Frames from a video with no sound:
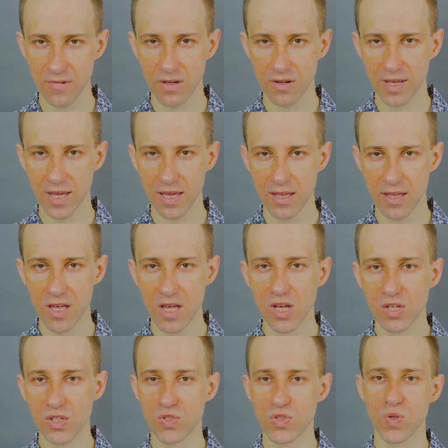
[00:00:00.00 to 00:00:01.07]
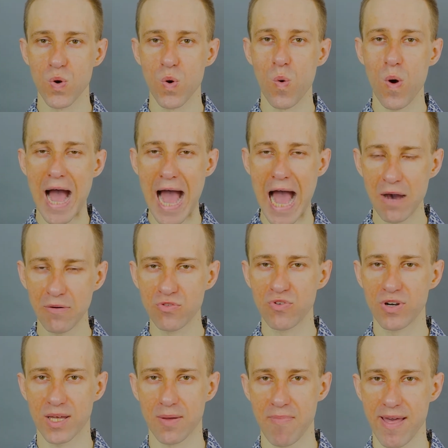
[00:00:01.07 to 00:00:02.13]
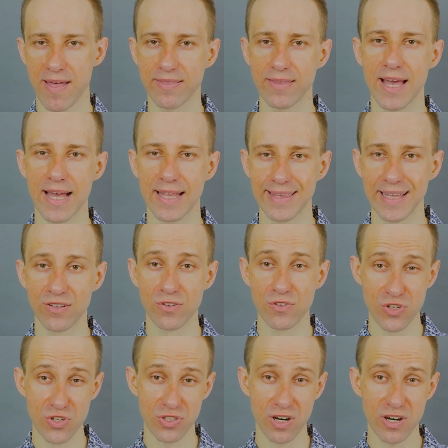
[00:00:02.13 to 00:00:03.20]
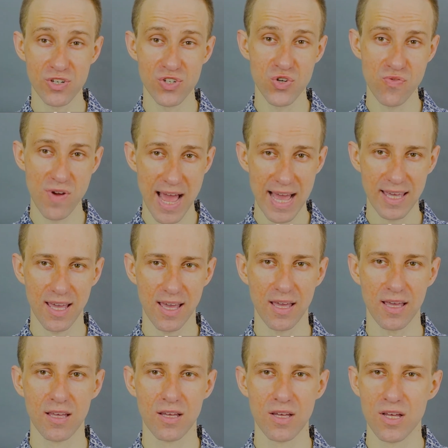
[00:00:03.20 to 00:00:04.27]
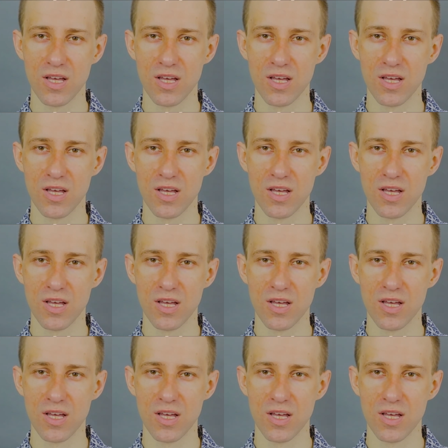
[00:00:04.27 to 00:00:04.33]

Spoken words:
Okay. So I would recommend that you start tracking,